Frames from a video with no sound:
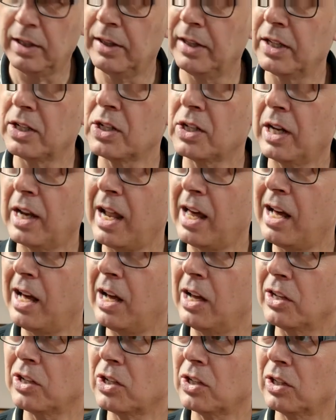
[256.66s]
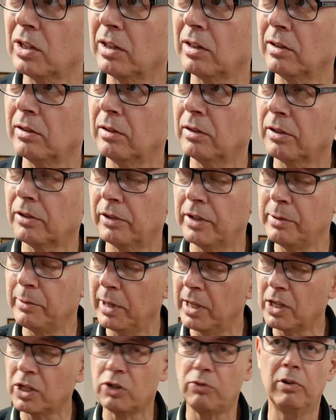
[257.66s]
this last 3
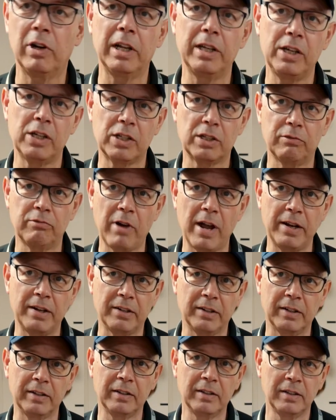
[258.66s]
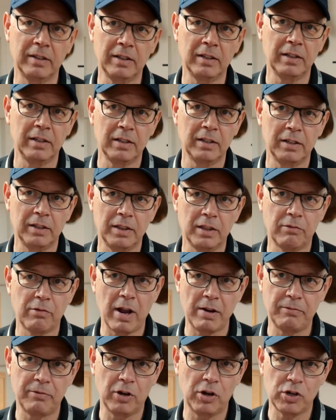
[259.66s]
weeks released the
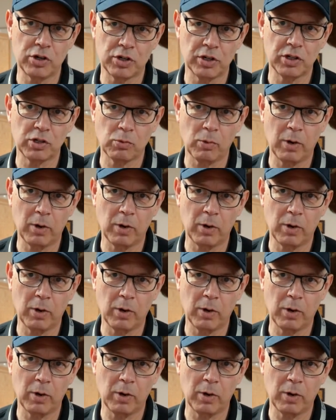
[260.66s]
red version as